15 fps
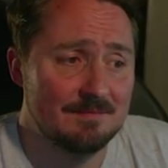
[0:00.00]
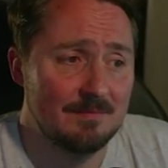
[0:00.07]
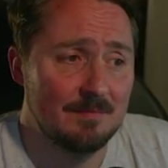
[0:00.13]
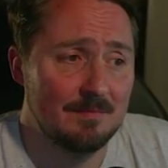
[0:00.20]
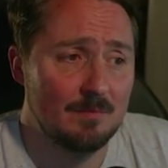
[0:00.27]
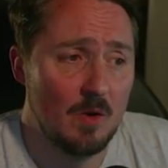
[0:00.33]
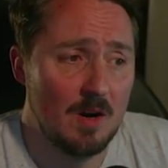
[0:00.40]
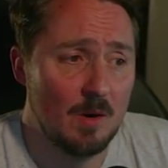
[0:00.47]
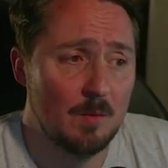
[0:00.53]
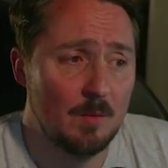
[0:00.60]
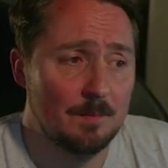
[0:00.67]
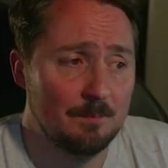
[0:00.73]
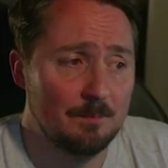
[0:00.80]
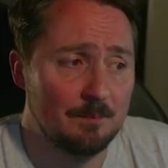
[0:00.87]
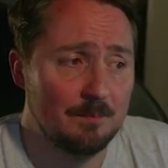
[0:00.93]
Wow,
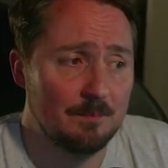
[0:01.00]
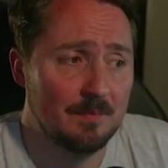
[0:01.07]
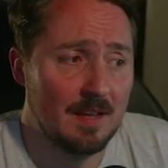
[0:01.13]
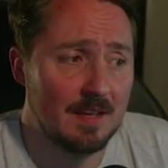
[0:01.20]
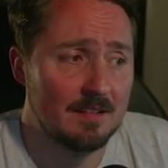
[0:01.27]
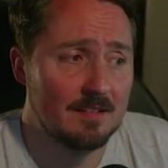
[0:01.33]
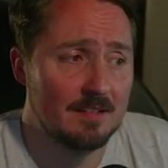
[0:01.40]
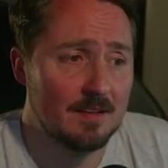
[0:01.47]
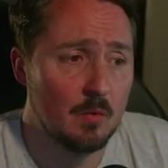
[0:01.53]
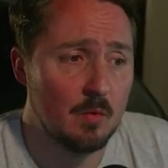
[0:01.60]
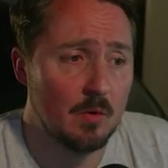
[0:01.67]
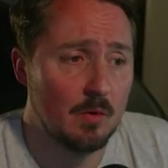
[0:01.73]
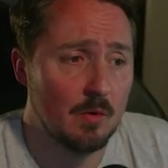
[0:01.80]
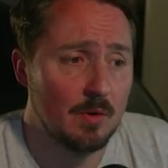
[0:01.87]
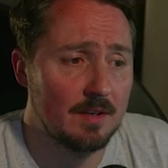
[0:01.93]
that's still
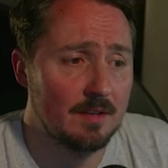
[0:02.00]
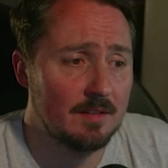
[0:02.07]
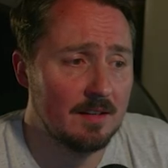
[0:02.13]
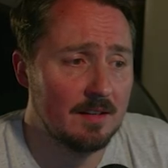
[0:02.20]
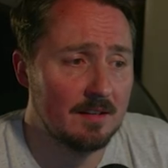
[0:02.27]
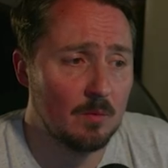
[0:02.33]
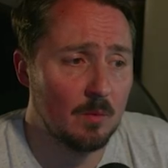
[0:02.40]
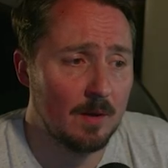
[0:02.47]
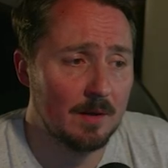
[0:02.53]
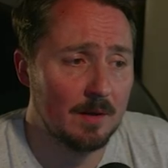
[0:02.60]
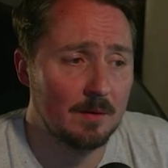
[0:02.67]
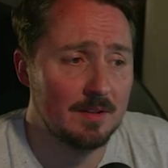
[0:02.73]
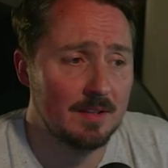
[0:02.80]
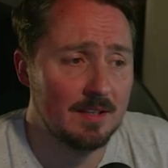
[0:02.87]
going. That's wild.